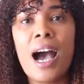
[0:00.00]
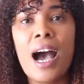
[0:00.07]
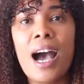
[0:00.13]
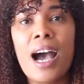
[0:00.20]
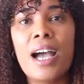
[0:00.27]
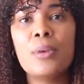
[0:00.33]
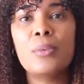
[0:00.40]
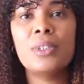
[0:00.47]

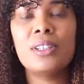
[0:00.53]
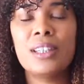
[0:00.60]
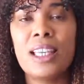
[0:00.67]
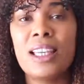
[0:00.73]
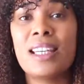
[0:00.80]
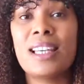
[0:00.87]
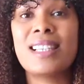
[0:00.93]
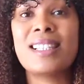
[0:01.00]
I will
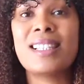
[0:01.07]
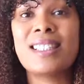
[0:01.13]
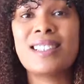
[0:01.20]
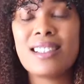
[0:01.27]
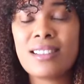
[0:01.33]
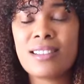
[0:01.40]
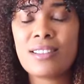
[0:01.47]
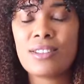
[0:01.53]
then
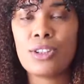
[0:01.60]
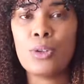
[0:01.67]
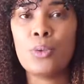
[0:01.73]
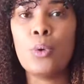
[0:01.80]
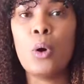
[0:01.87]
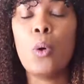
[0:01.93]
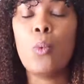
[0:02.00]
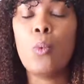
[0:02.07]
assist
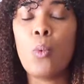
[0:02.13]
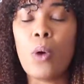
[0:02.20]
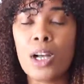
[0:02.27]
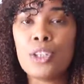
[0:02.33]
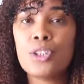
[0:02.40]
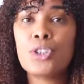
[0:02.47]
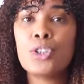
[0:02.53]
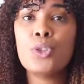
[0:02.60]
you.
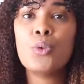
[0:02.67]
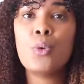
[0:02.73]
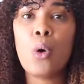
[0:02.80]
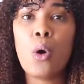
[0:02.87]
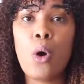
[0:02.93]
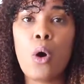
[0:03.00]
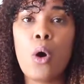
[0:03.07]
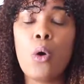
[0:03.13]
Once you
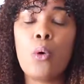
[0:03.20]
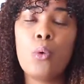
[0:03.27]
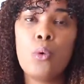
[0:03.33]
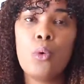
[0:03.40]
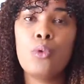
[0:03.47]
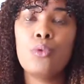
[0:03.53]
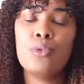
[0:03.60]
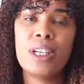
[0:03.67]
are
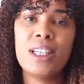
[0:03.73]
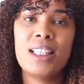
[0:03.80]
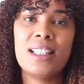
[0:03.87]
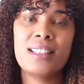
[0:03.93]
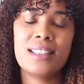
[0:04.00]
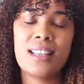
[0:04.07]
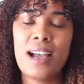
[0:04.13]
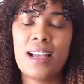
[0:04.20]
already
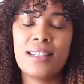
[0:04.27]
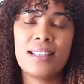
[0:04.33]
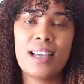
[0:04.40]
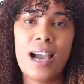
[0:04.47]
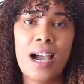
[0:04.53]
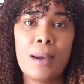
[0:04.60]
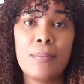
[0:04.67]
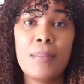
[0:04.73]
signed
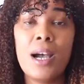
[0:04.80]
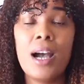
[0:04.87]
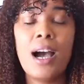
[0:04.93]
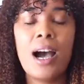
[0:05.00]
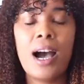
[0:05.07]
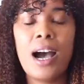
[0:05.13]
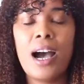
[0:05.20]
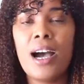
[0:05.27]
up,
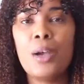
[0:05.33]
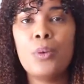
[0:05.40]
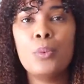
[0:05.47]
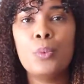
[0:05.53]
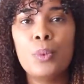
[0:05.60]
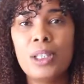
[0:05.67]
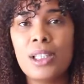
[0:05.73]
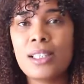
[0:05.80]
I
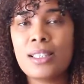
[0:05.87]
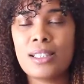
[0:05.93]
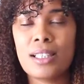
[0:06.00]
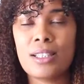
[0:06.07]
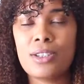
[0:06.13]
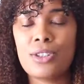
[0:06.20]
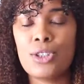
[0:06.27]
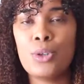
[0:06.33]
will
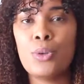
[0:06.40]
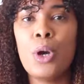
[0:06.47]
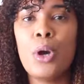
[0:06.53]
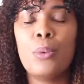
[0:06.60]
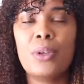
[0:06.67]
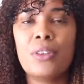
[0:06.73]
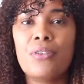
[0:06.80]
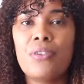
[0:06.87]
assist you
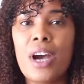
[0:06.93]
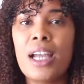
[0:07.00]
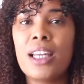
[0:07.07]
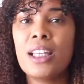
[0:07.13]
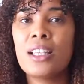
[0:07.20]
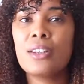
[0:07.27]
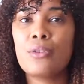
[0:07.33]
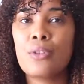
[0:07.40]
with
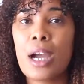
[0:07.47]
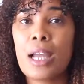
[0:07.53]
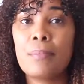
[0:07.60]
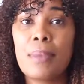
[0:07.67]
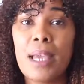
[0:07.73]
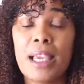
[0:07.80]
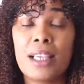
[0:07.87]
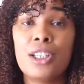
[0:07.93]
finding the right
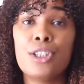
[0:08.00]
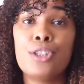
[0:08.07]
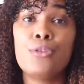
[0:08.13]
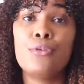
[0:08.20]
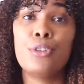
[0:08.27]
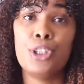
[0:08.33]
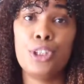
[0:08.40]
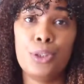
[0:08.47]
package
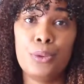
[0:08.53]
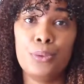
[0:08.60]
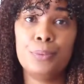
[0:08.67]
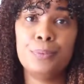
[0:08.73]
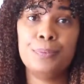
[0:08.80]
for you.